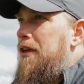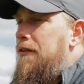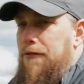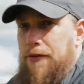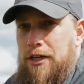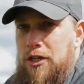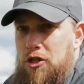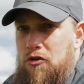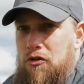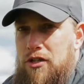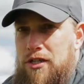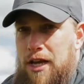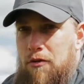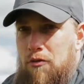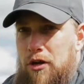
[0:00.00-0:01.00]
fingers
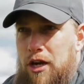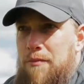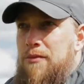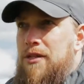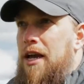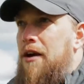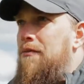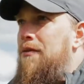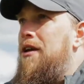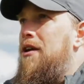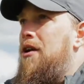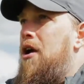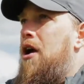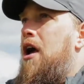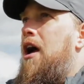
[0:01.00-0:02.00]
crossed that all comes out.
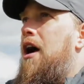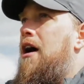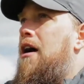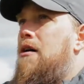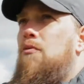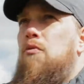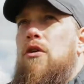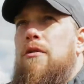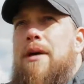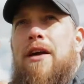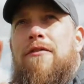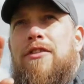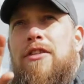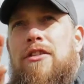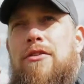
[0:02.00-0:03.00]
What I'm
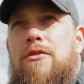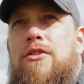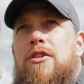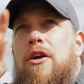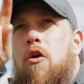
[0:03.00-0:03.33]
having to do,